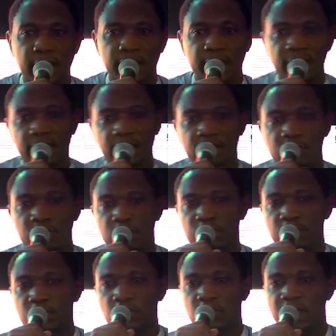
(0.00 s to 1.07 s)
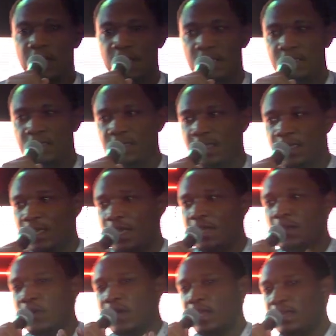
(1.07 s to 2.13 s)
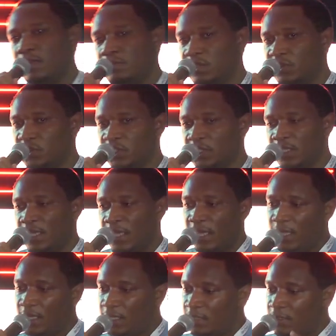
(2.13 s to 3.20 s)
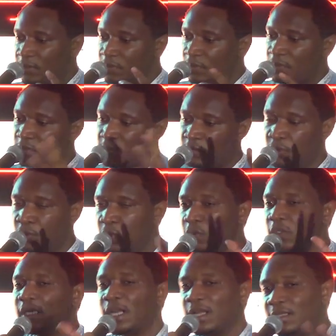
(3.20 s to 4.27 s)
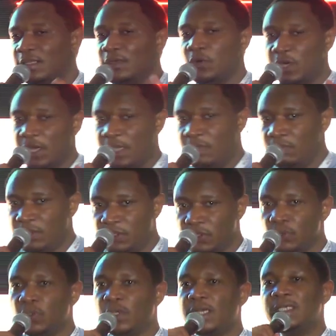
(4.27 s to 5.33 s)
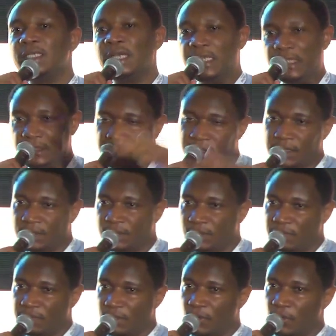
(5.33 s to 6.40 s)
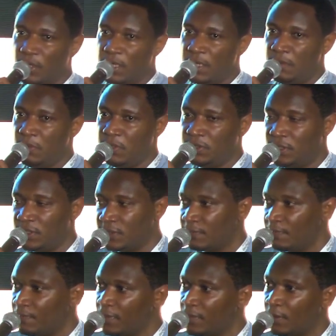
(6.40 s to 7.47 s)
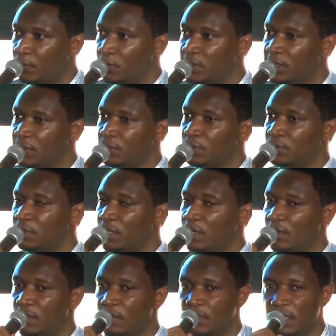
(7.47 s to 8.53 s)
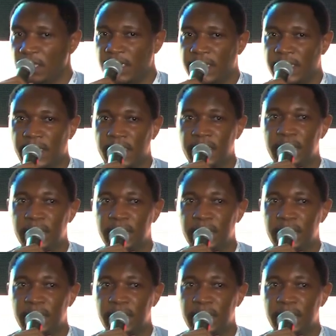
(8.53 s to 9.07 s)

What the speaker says: that can be able to run a Docker image. And you don't run the Docker image, you create an instance of the Docker image, which is what we call a